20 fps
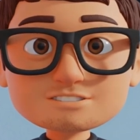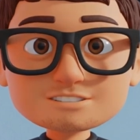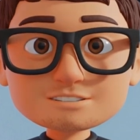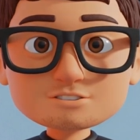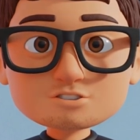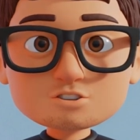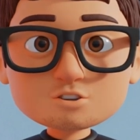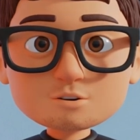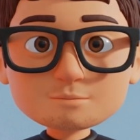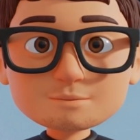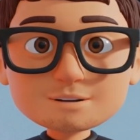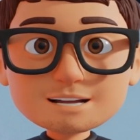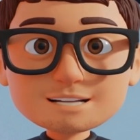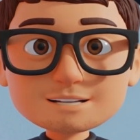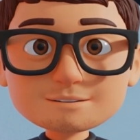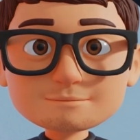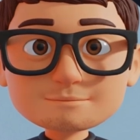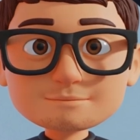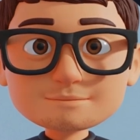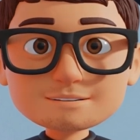in Germany,
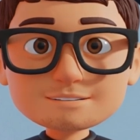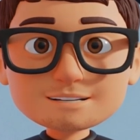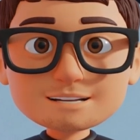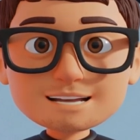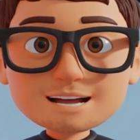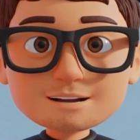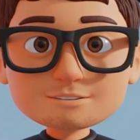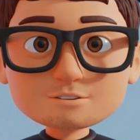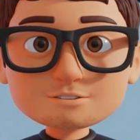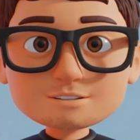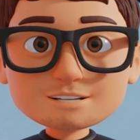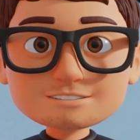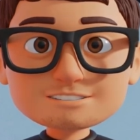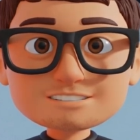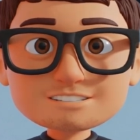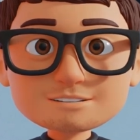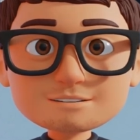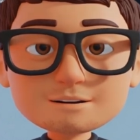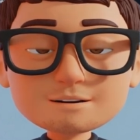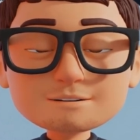the
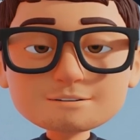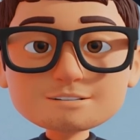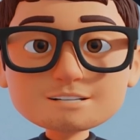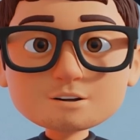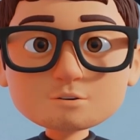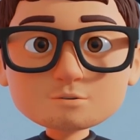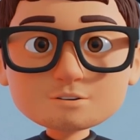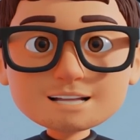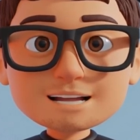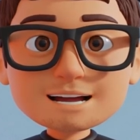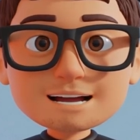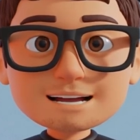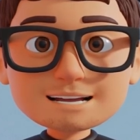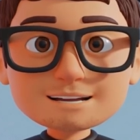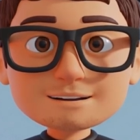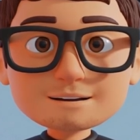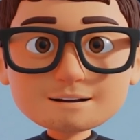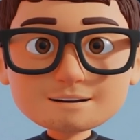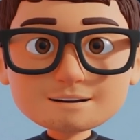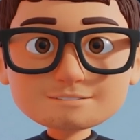Netherlands, the
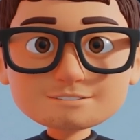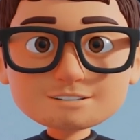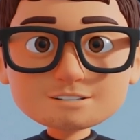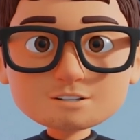UK, the